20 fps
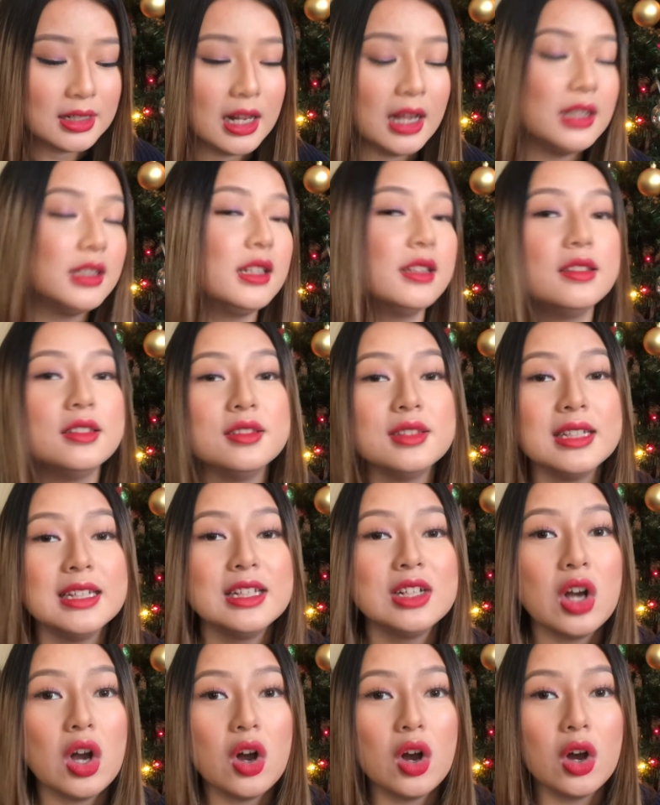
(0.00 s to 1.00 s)
Another
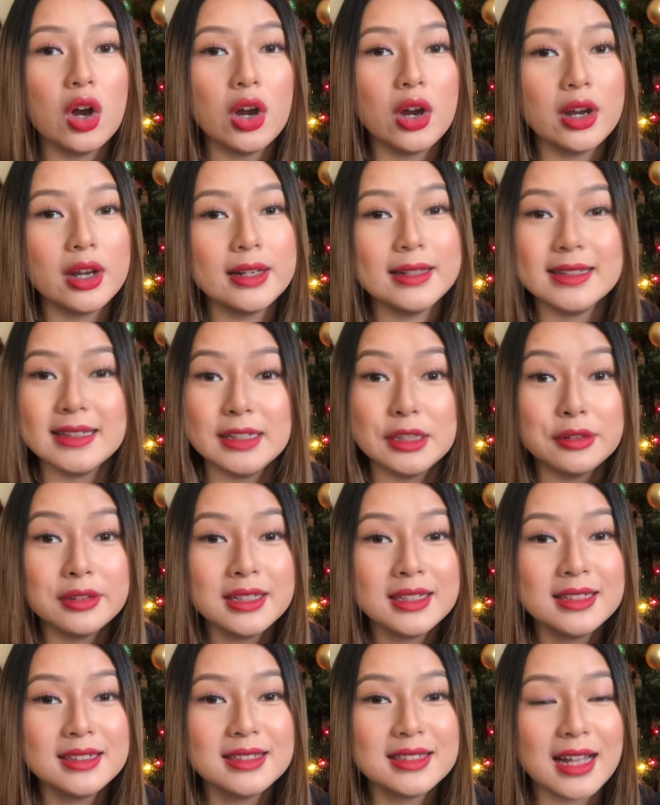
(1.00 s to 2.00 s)
thing are
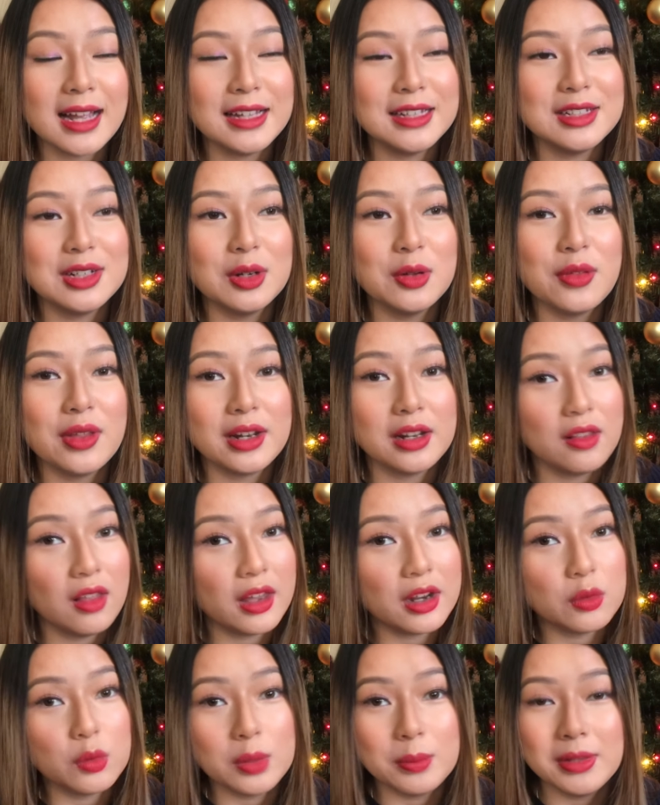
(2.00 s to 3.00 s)
earrings. I know that a
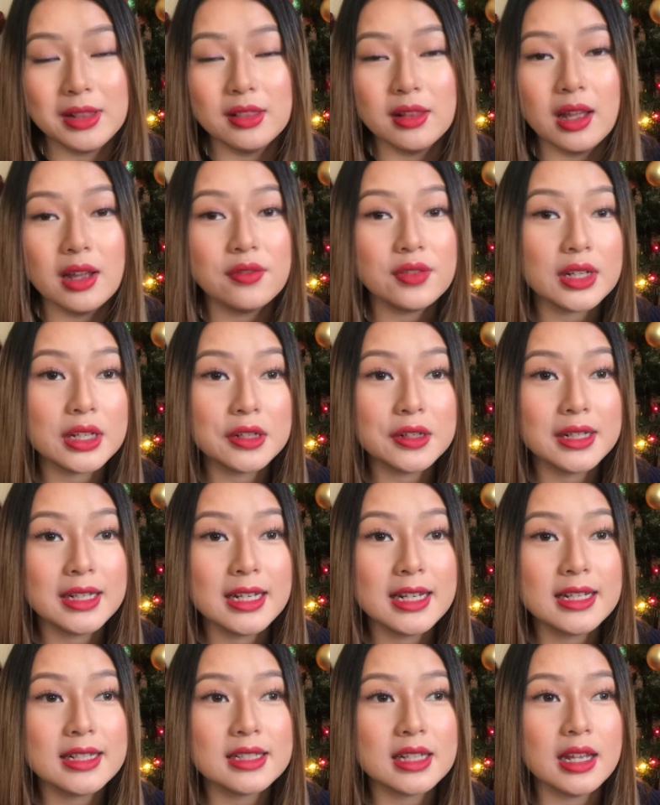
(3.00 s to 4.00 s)
lot of women love
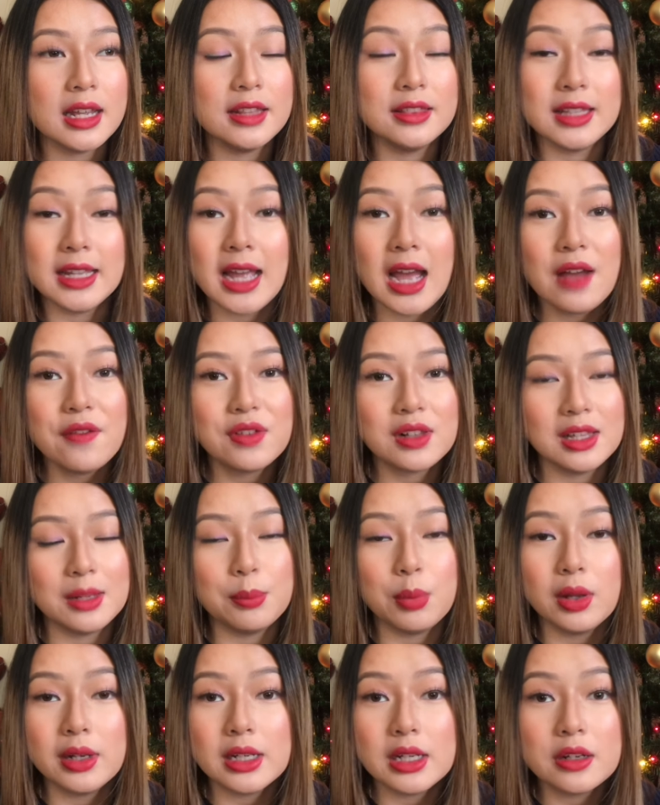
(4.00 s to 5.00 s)
earrings and they have
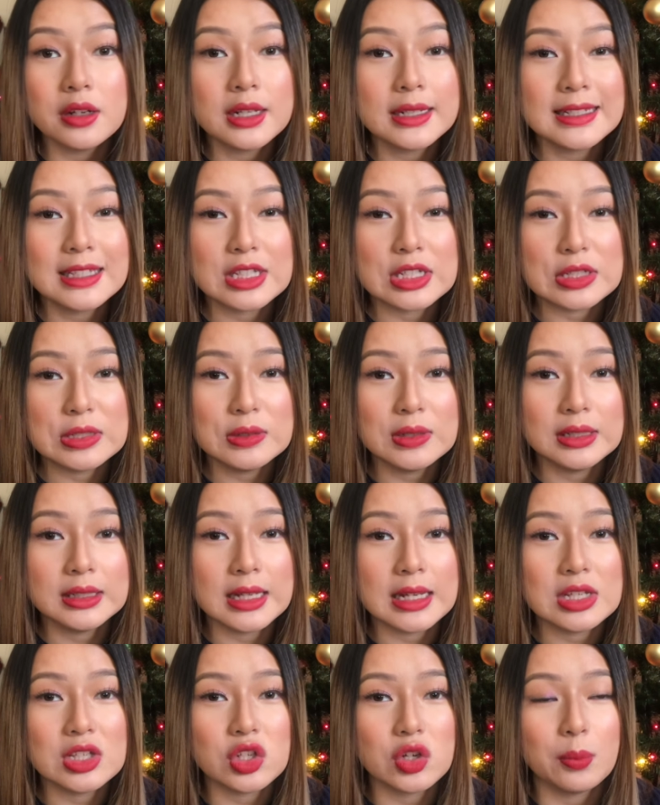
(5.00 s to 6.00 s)
clip-on earrings too in
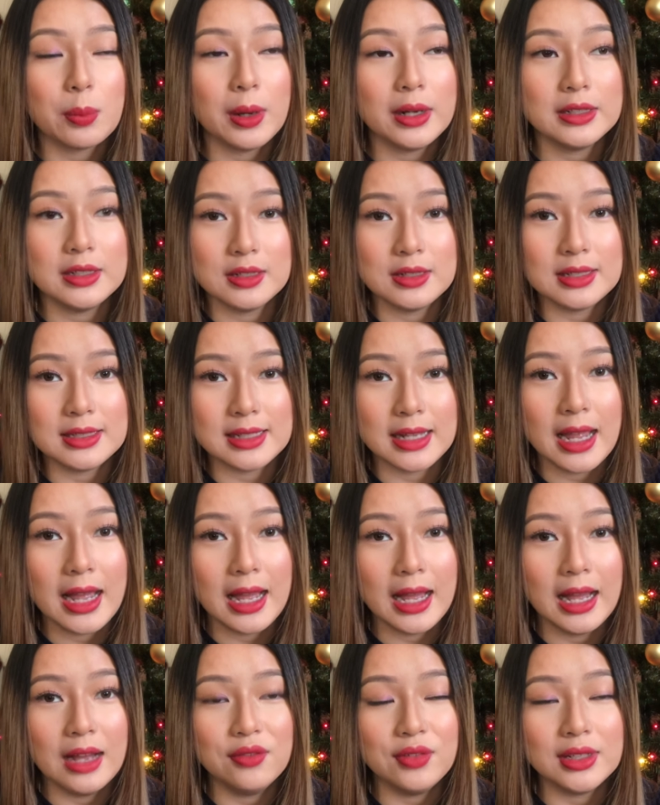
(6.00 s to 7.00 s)
case your partner doesn't
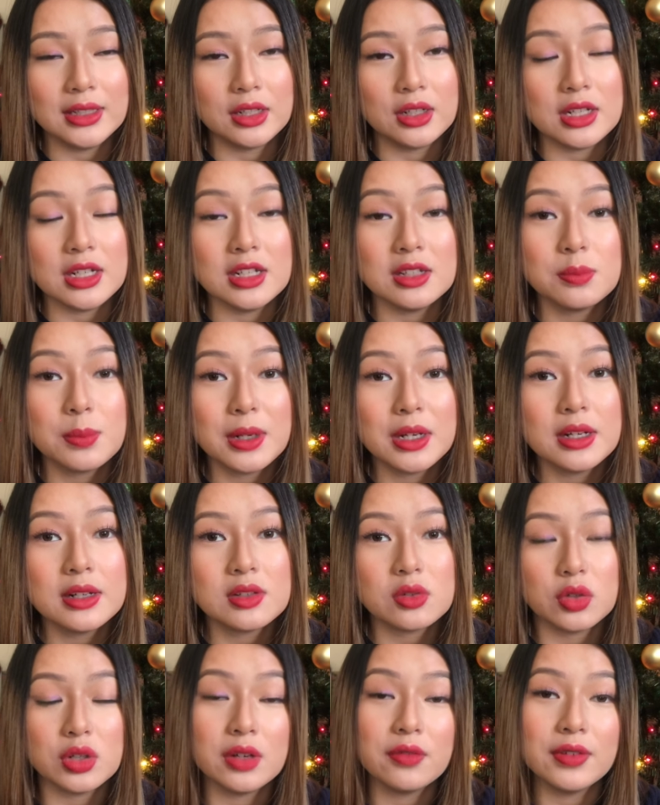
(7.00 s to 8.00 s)
have like her ears
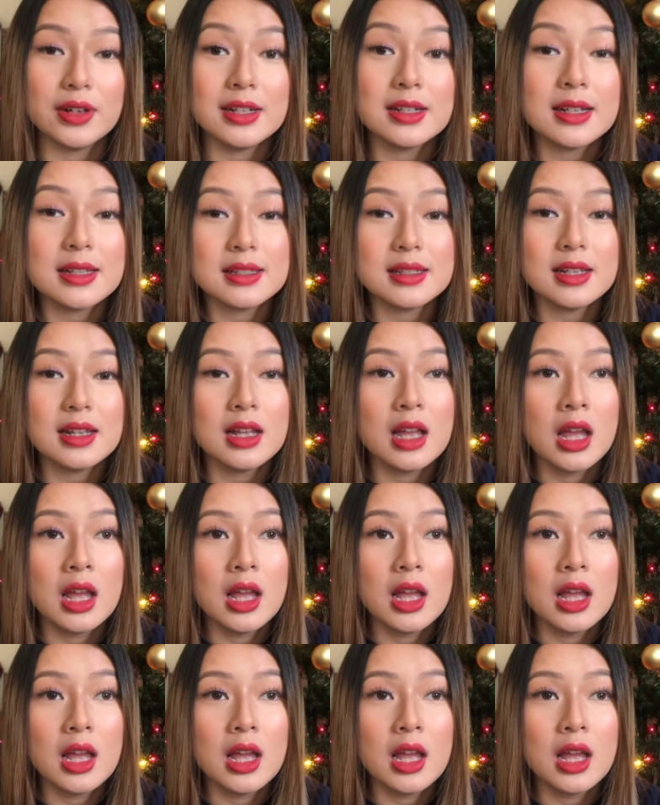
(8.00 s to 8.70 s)
pierced or your friend doesn't,